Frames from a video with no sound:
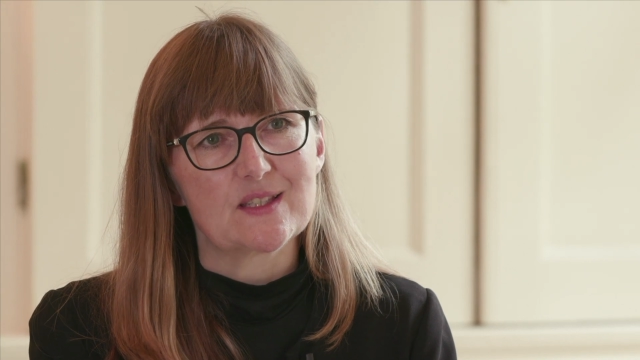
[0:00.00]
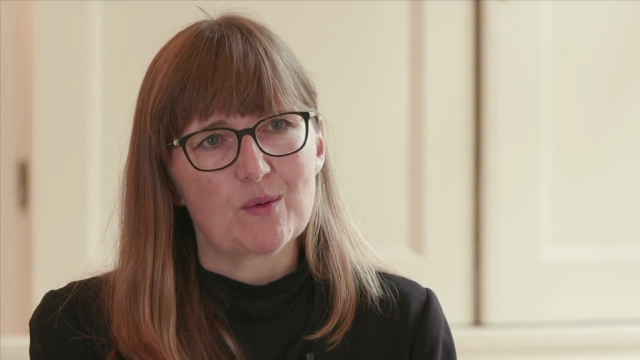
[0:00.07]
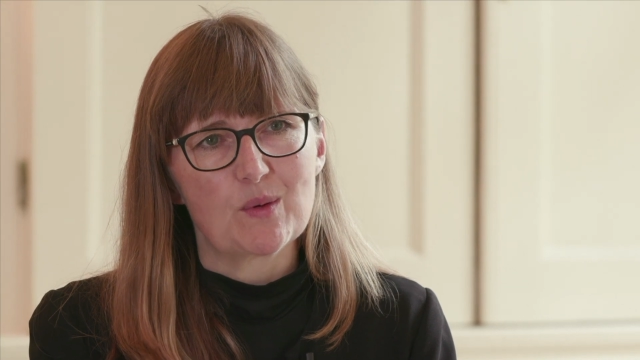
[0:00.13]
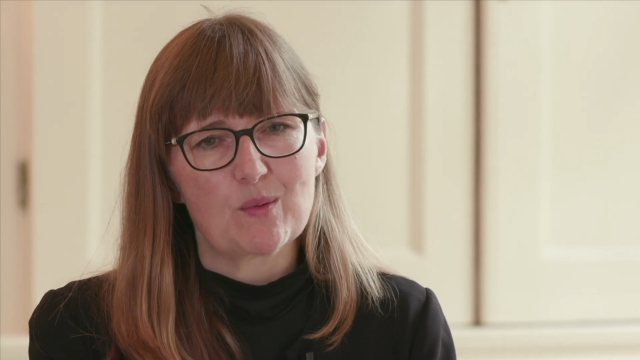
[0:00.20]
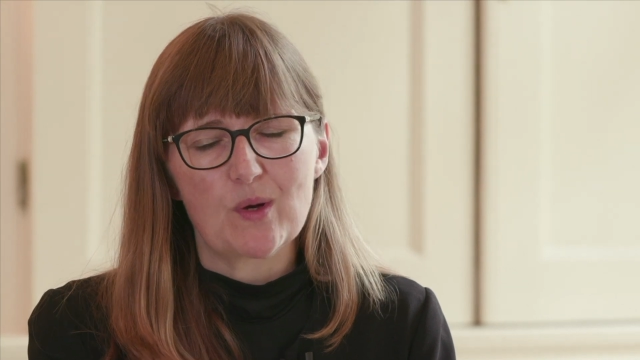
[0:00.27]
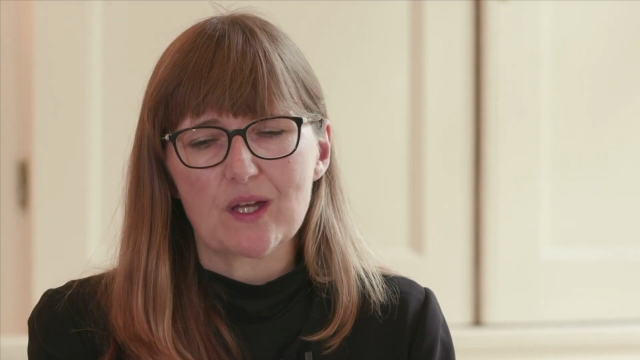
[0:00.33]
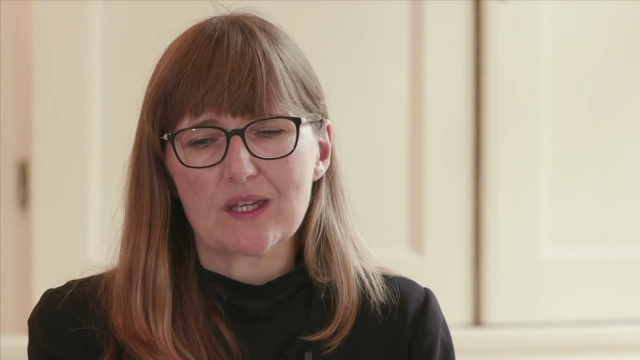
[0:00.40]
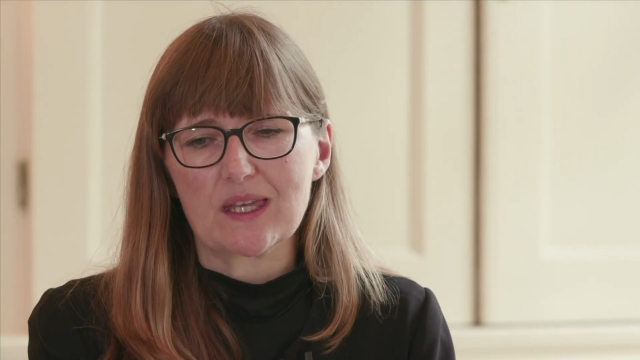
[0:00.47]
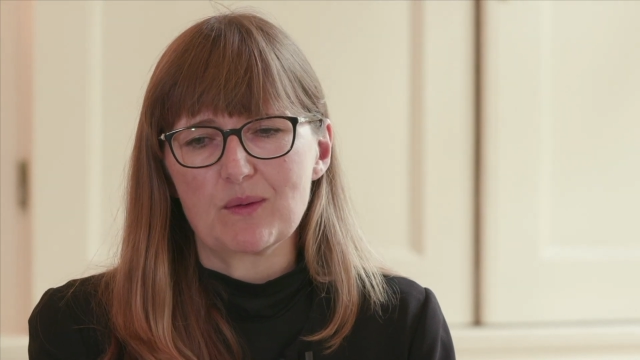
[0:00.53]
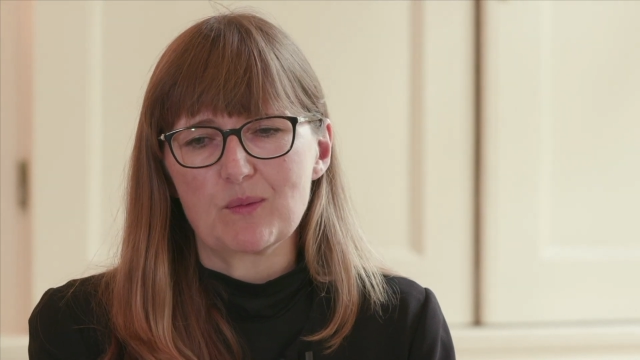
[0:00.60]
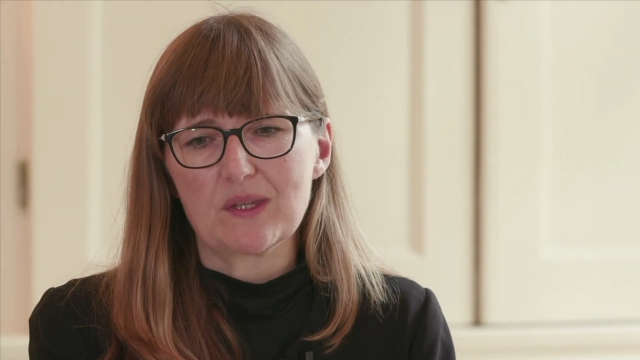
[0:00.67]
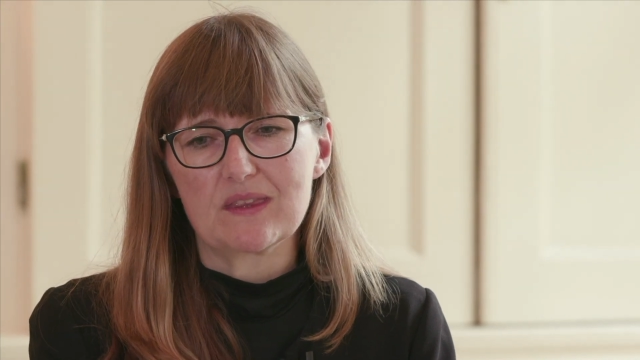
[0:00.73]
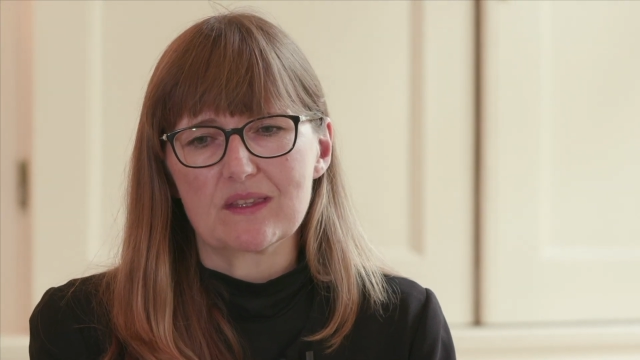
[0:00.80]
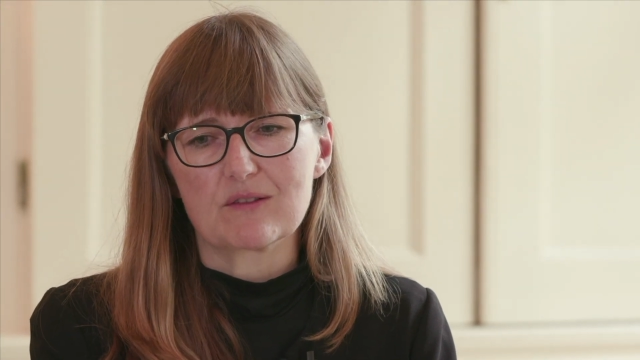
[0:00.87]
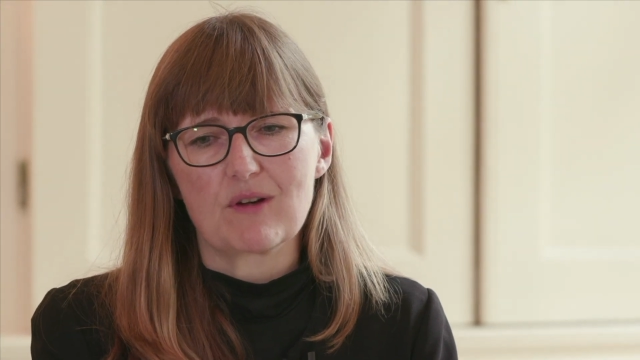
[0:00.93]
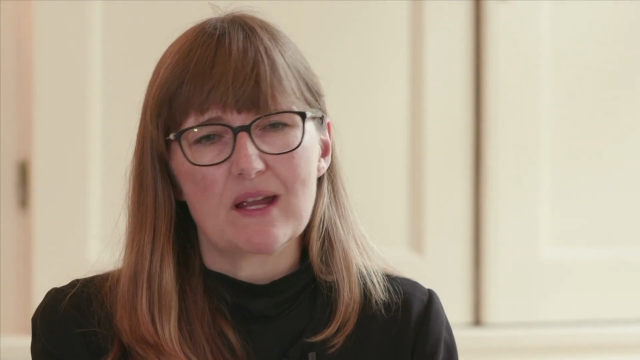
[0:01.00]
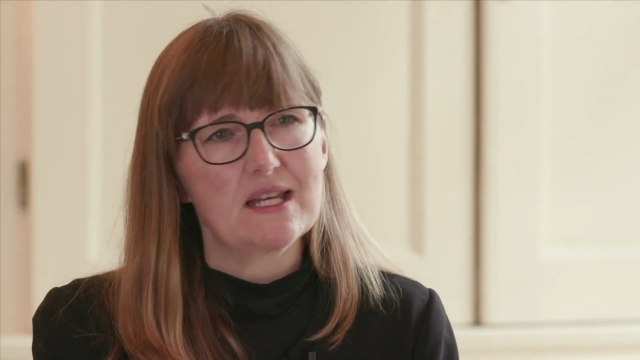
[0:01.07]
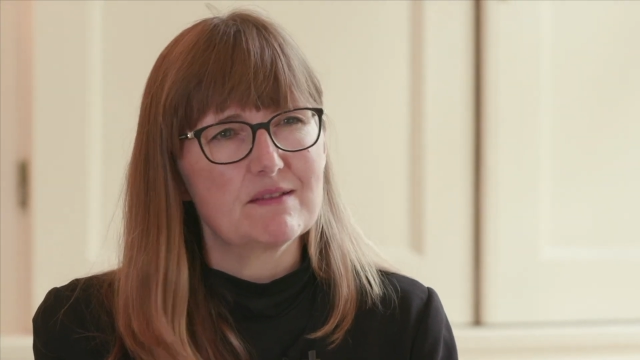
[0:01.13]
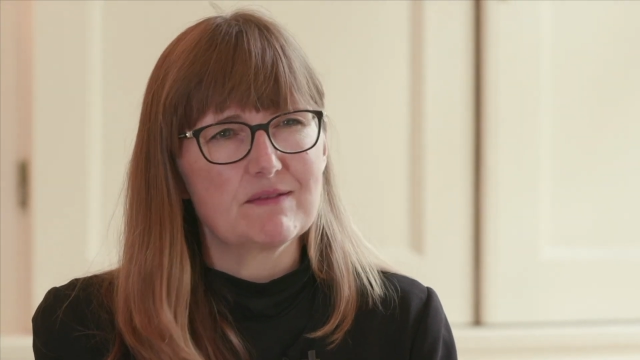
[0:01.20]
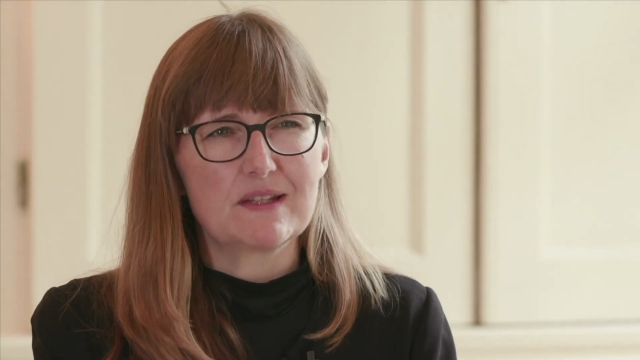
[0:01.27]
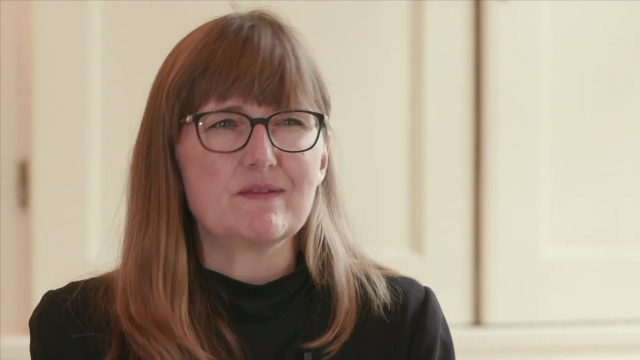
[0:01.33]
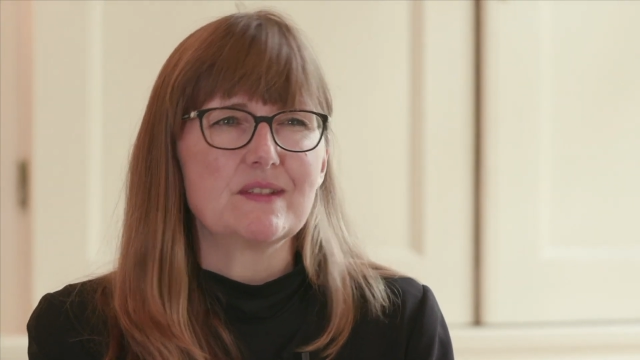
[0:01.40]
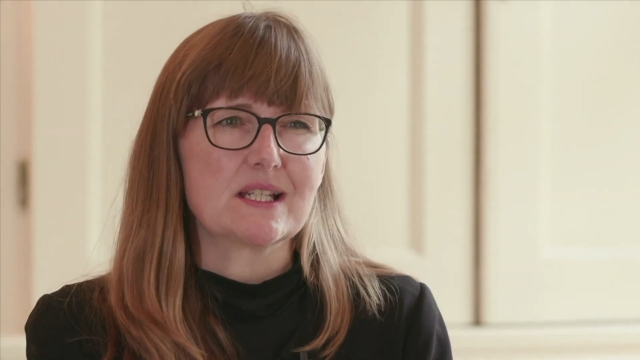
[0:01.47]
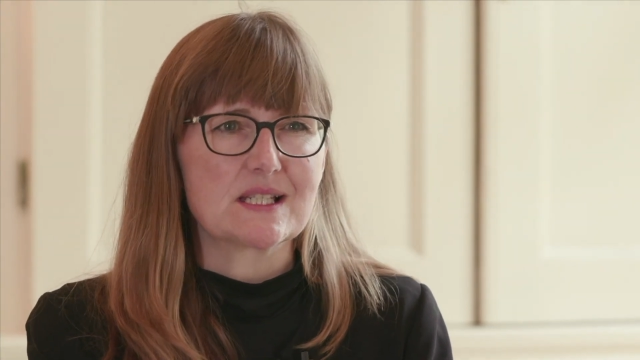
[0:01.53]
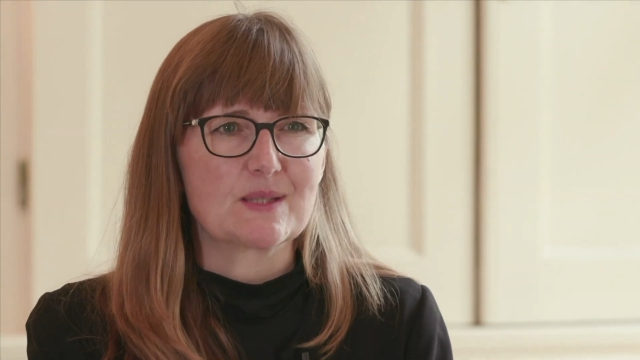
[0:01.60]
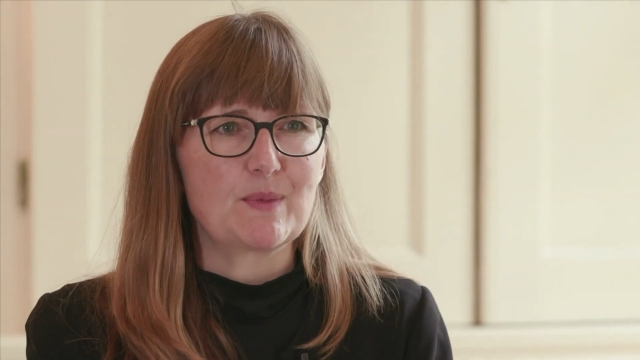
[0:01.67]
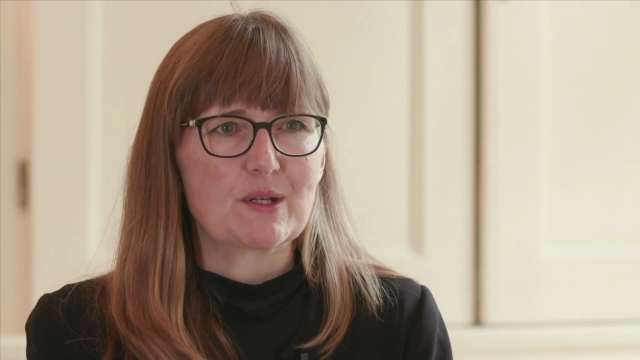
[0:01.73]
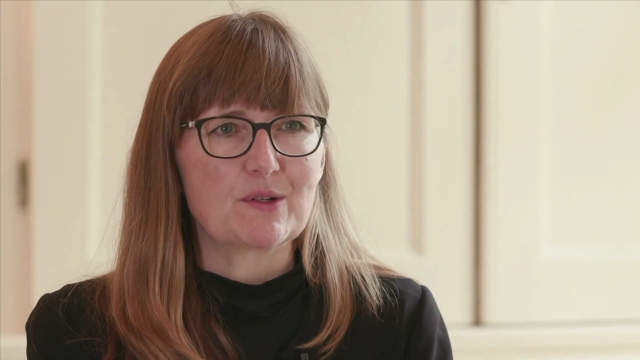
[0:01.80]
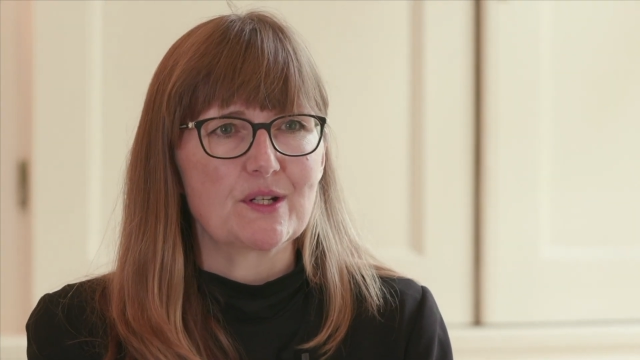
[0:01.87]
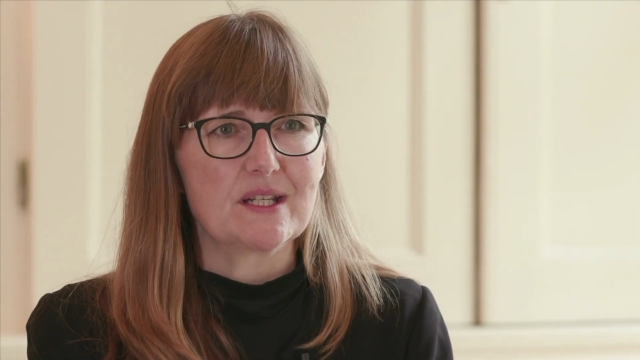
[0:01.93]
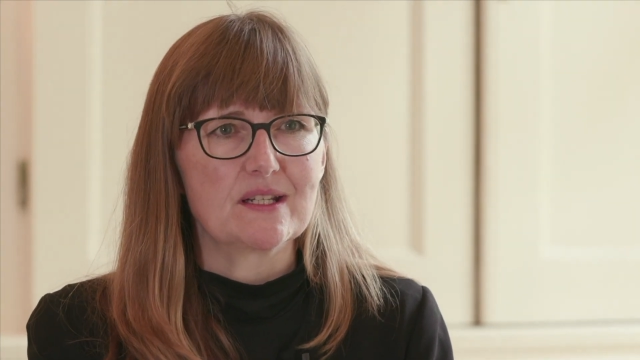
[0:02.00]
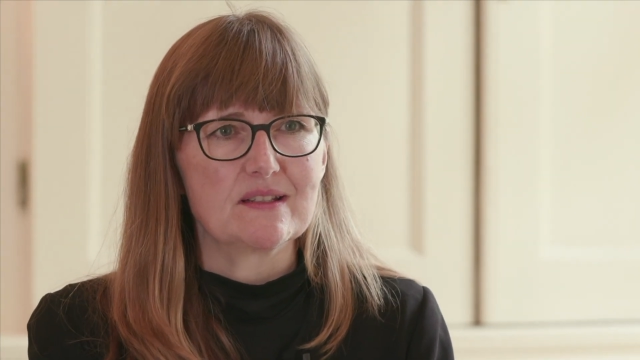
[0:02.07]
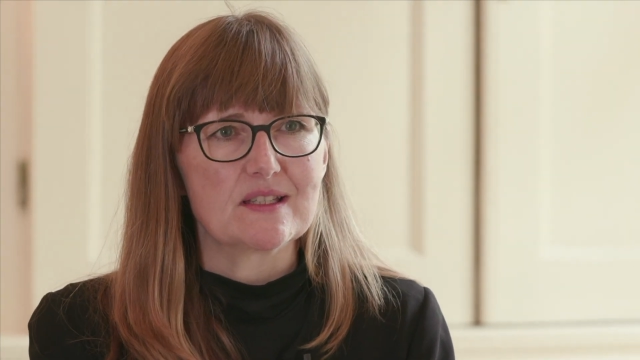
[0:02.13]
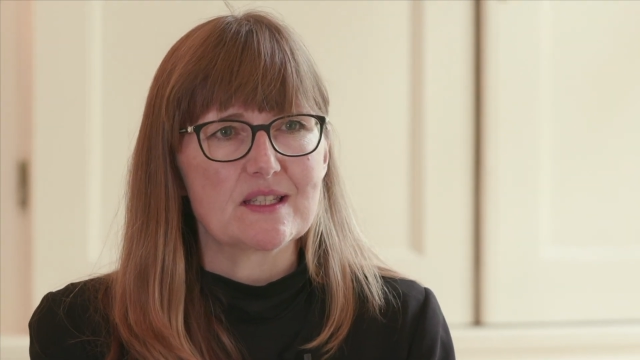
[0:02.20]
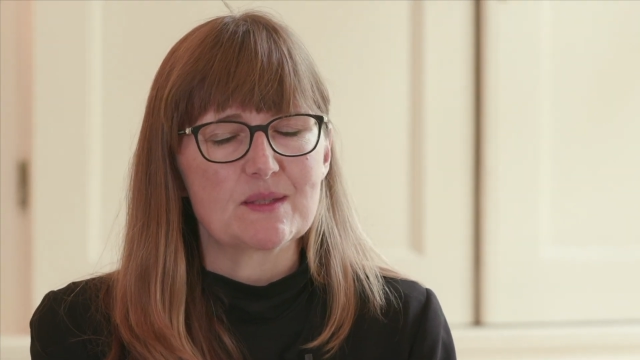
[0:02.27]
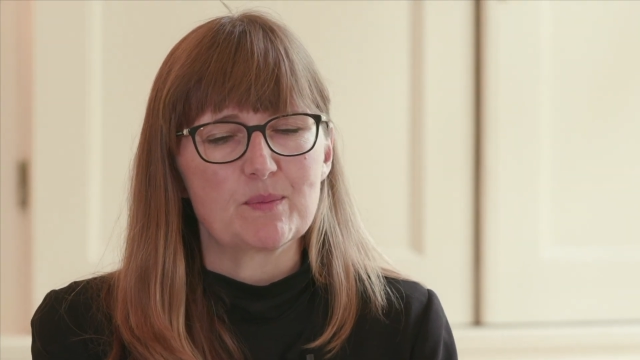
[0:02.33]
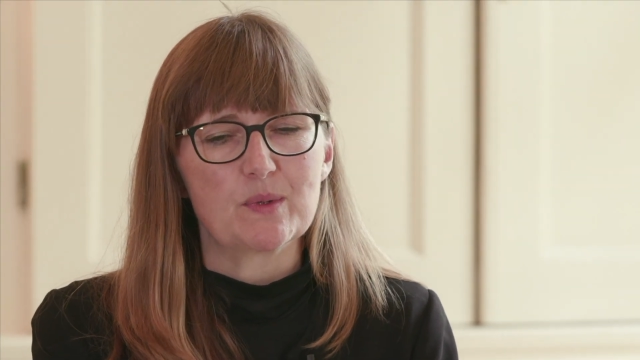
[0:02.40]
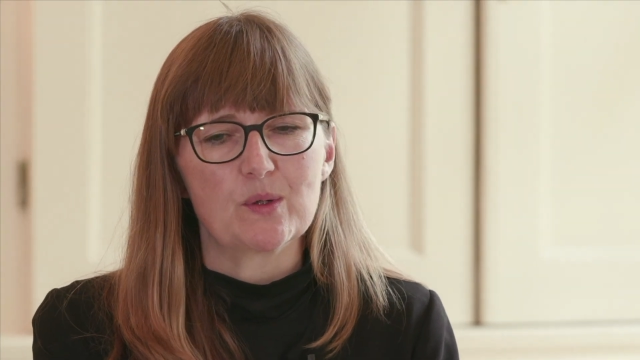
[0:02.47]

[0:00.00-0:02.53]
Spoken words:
So we're working with the grain of lived experience,